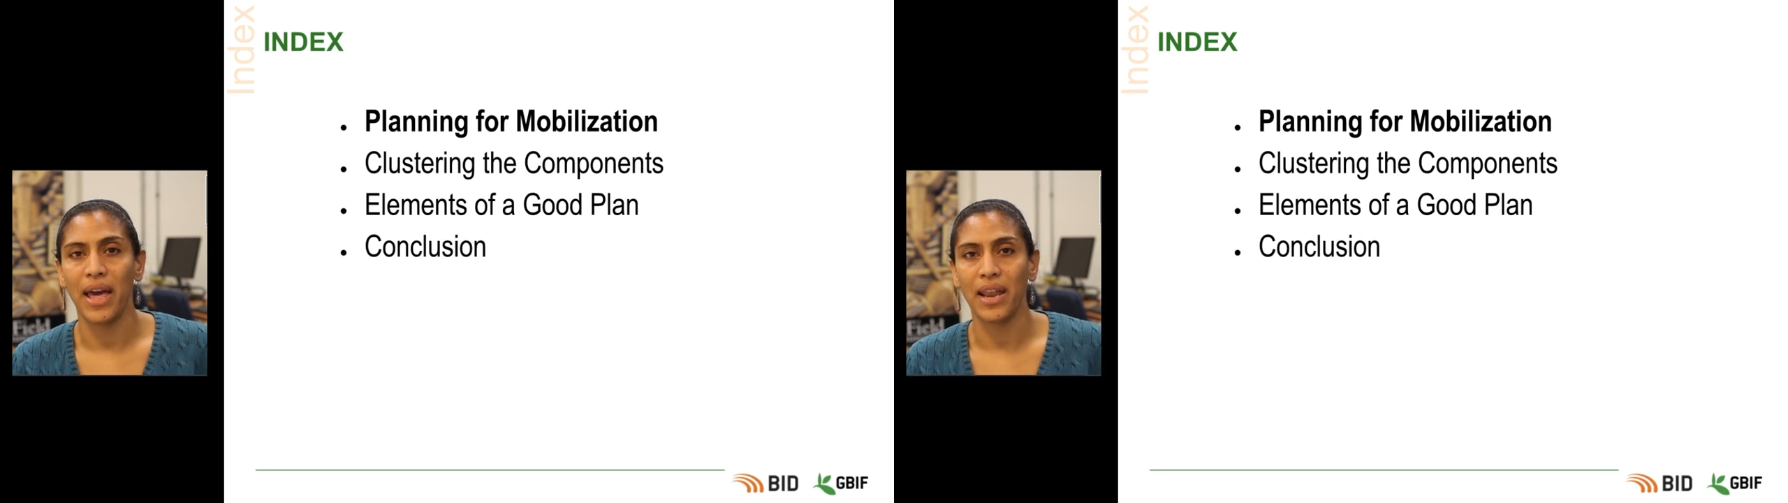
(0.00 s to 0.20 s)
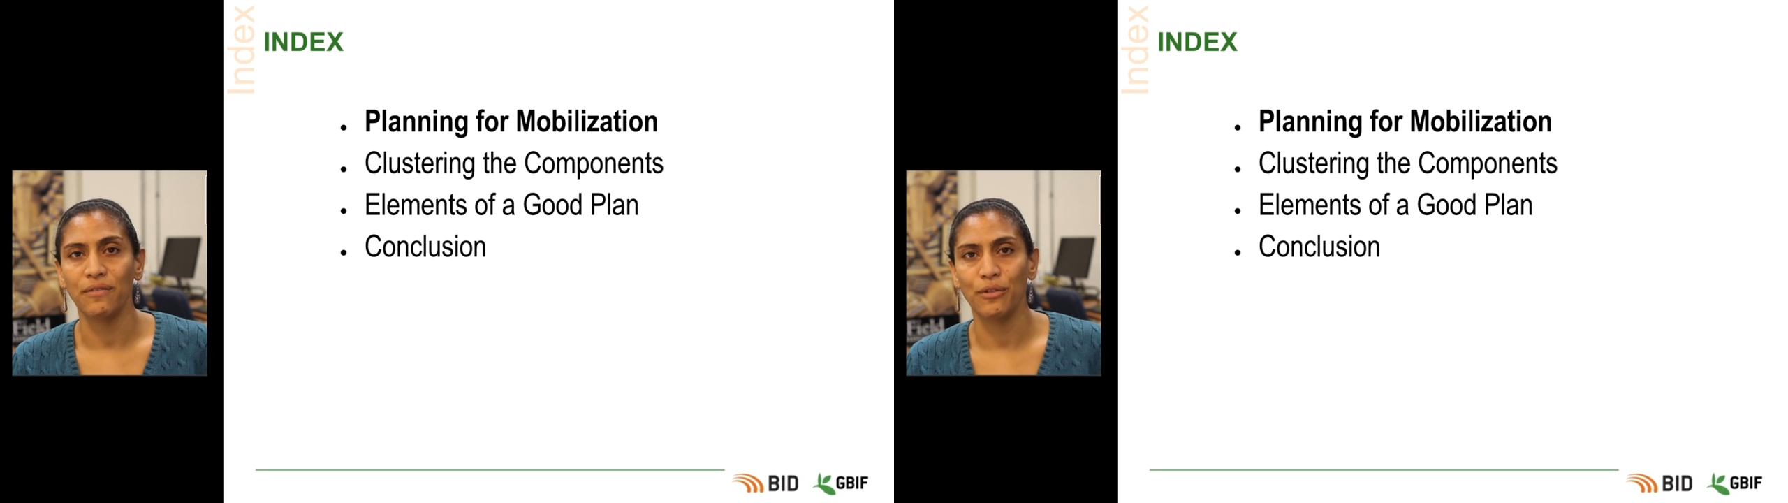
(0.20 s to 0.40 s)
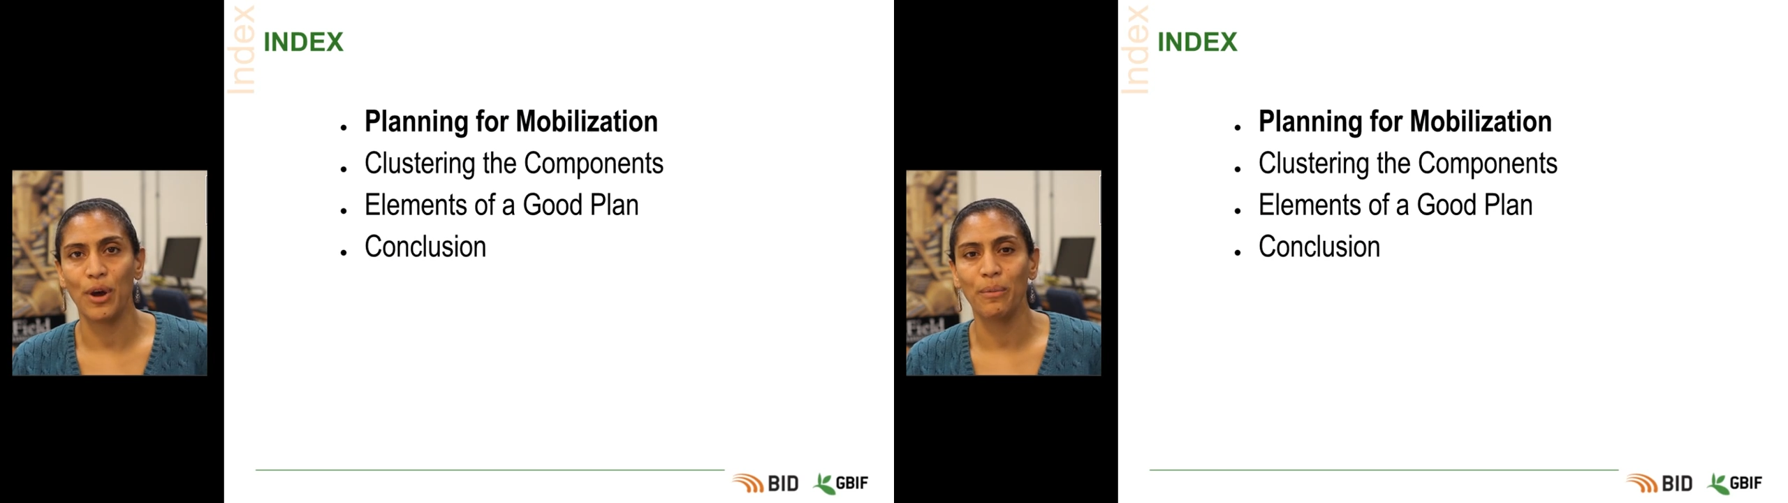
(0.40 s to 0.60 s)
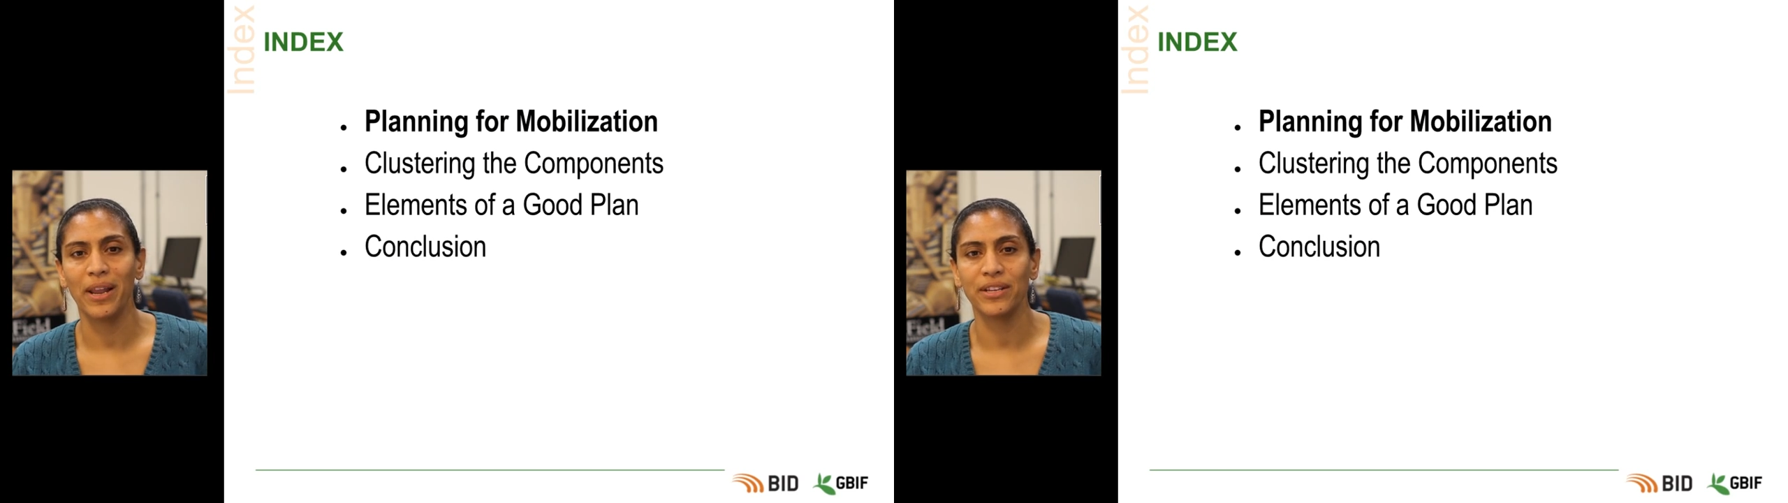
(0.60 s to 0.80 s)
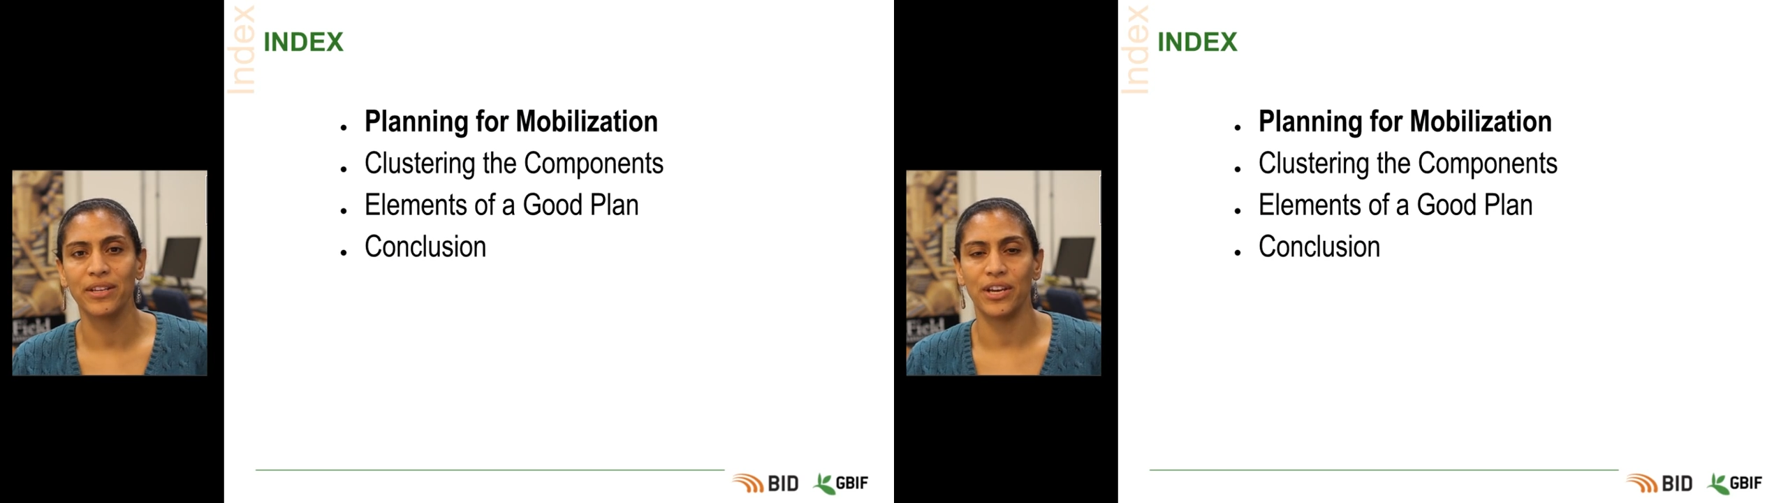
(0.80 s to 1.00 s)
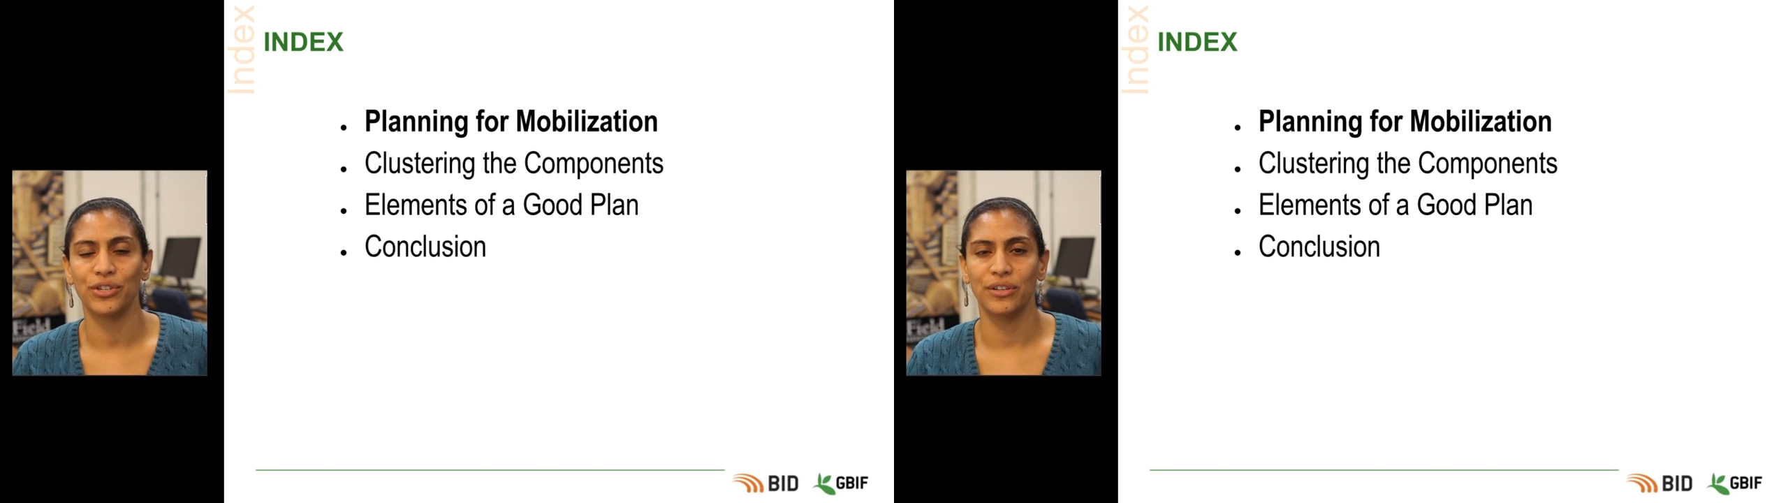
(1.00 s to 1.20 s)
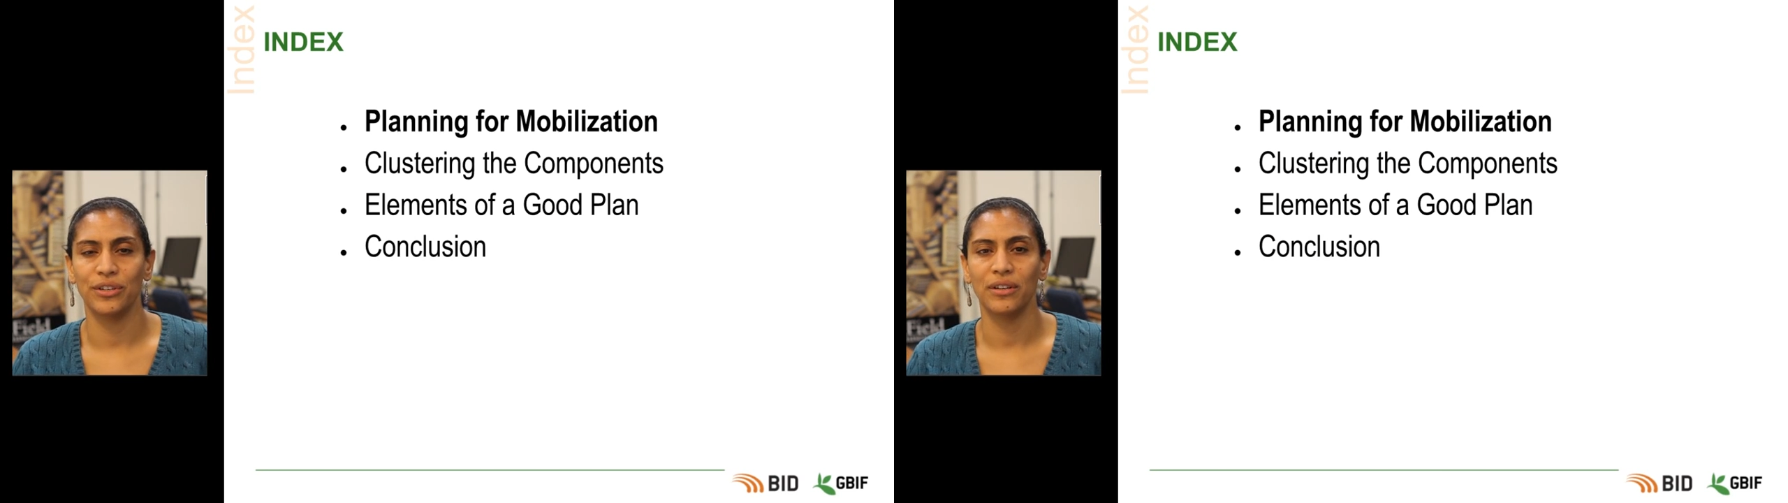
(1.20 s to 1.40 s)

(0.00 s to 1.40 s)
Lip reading: for Mobilization,